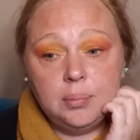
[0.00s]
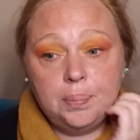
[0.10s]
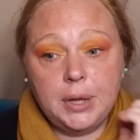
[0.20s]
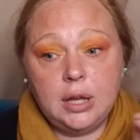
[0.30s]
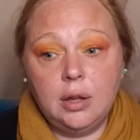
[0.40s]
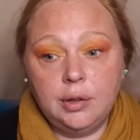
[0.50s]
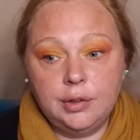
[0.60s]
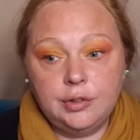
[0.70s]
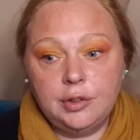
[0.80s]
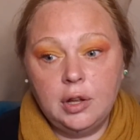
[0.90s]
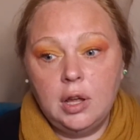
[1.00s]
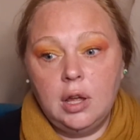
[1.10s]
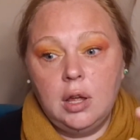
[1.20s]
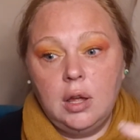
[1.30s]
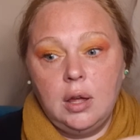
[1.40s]
because
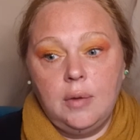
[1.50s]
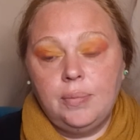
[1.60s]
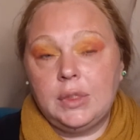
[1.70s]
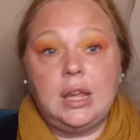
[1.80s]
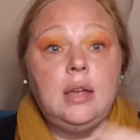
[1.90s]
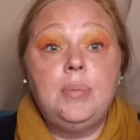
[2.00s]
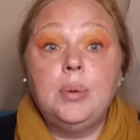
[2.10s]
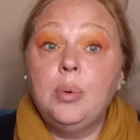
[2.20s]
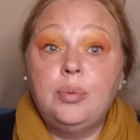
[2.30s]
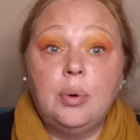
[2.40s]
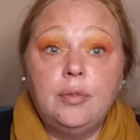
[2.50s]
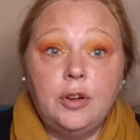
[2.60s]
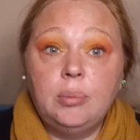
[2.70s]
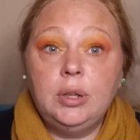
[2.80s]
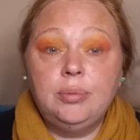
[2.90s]
keeping with one
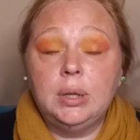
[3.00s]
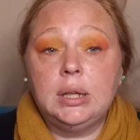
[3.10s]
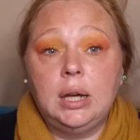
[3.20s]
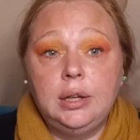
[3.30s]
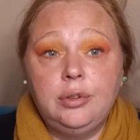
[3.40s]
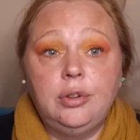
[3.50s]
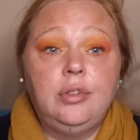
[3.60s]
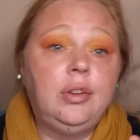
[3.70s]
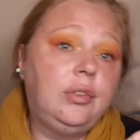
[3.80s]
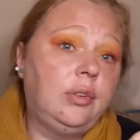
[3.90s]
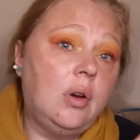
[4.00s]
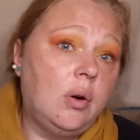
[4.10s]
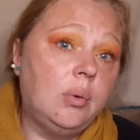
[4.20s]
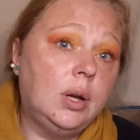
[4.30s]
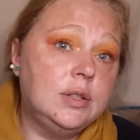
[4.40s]
family of medications is not
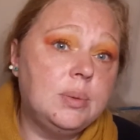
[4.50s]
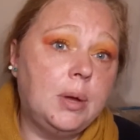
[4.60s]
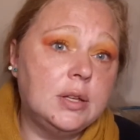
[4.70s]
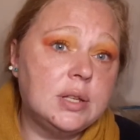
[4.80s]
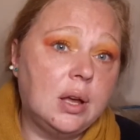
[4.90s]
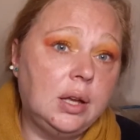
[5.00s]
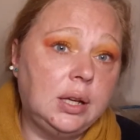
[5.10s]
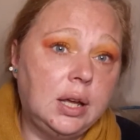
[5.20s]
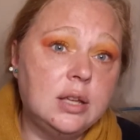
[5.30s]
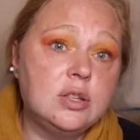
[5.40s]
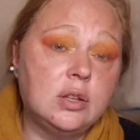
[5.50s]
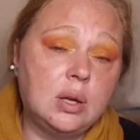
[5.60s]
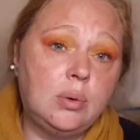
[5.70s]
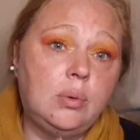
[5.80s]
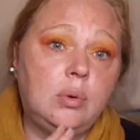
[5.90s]
always the best idea. So
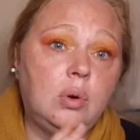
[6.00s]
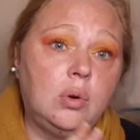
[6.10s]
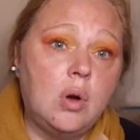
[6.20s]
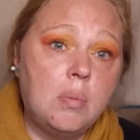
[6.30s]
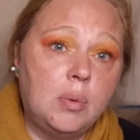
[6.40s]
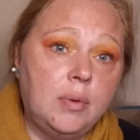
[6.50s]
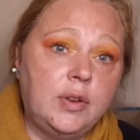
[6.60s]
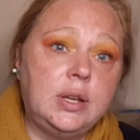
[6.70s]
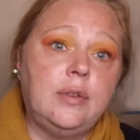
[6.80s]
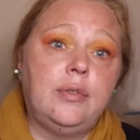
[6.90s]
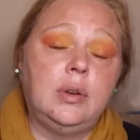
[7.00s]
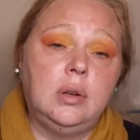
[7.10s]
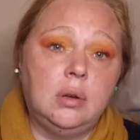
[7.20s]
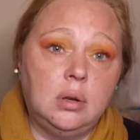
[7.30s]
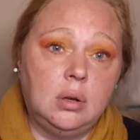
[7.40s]
they'll come up with a
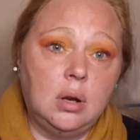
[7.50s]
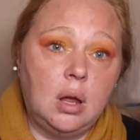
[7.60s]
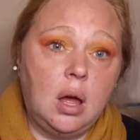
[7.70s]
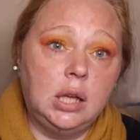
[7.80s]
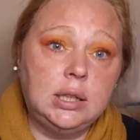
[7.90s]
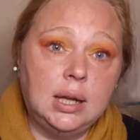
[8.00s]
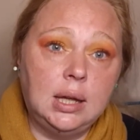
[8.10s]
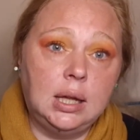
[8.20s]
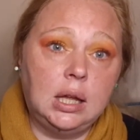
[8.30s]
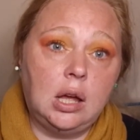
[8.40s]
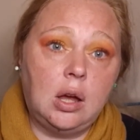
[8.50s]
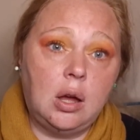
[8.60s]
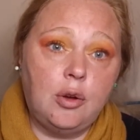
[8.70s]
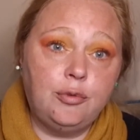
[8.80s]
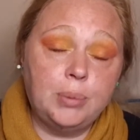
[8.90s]
different idea
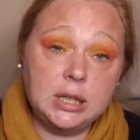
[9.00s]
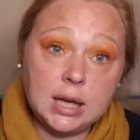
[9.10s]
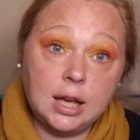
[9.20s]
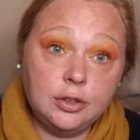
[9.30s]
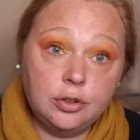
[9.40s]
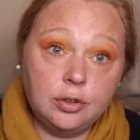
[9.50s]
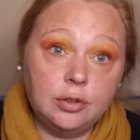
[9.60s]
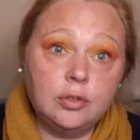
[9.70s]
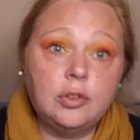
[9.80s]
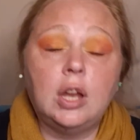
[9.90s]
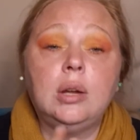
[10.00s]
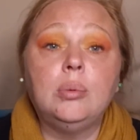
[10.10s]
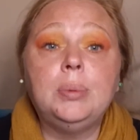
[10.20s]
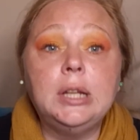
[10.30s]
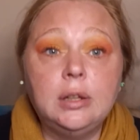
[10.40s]
of medications and it will
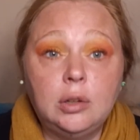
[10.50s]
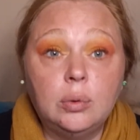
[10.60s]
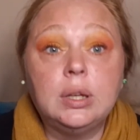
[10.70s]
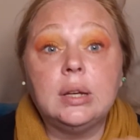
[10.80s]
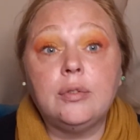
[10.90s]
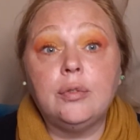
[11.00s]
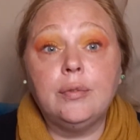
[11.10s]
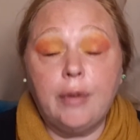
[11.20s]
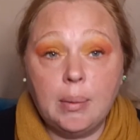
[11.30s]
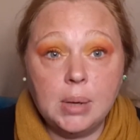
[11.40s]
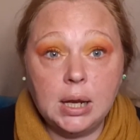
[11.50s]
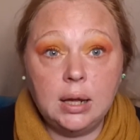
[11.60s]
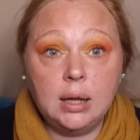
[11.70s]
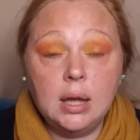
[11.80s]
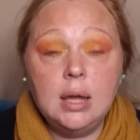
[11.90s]
be called a different
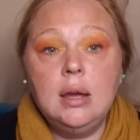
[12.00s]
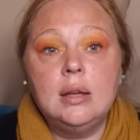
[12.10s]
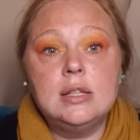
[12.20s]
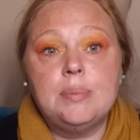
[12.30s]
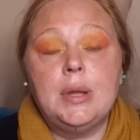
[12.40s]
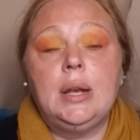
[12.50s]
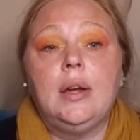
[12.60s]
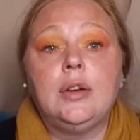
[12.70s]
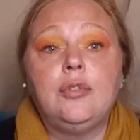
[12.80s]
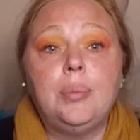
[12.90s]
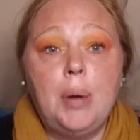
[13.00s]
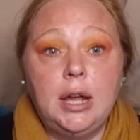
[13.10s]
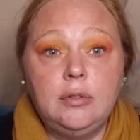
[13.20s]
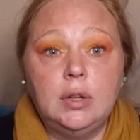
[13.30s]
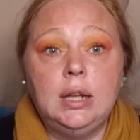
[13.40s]
family. It's a bit like for
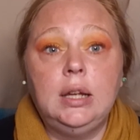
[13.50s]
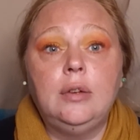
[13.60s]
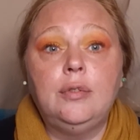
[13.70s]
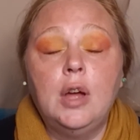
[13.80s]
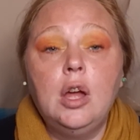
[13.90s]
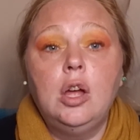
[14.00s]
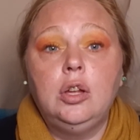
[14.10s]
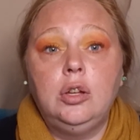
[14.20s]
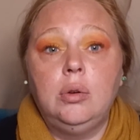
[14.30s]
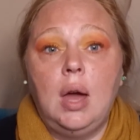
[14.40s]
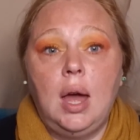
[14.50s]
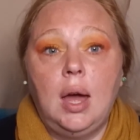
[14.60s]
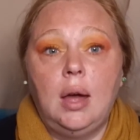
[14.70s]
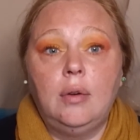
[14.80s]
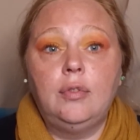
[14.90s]
pain relief, you
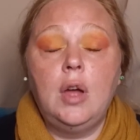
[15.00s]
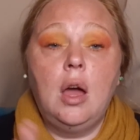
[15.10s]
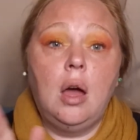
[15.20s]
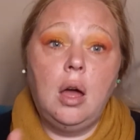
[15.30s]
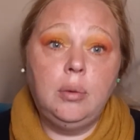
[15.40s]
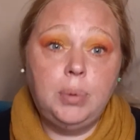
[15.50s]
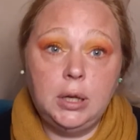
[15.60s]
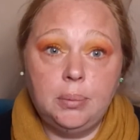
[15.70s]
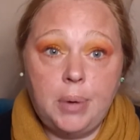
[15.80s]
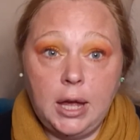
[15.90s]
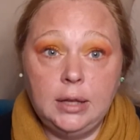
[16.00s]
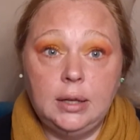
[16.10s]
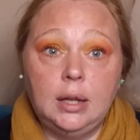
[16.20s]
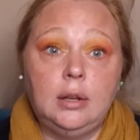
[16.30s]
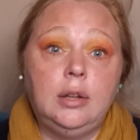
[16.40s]
have opiate
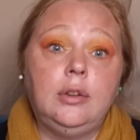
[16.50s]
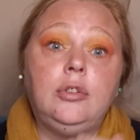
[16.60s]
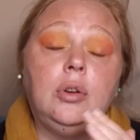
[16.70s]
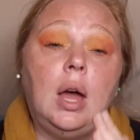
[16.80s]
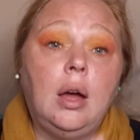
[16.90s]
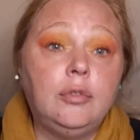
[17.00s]
painkillers, you have